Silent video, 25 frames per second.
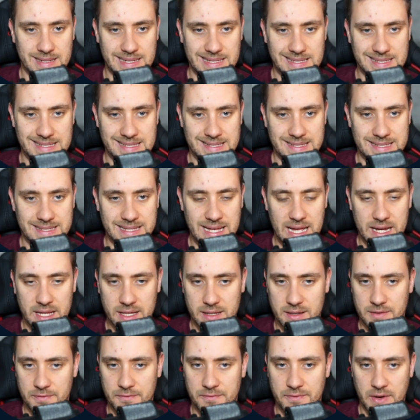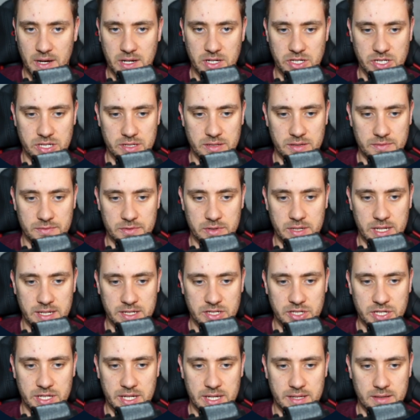static functions for
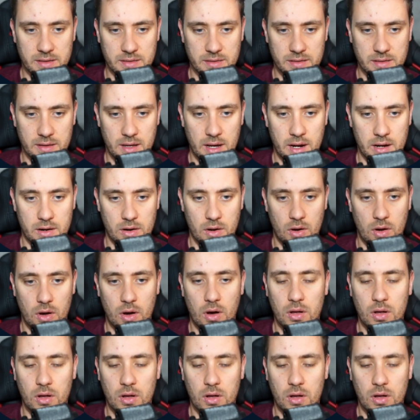Next.js are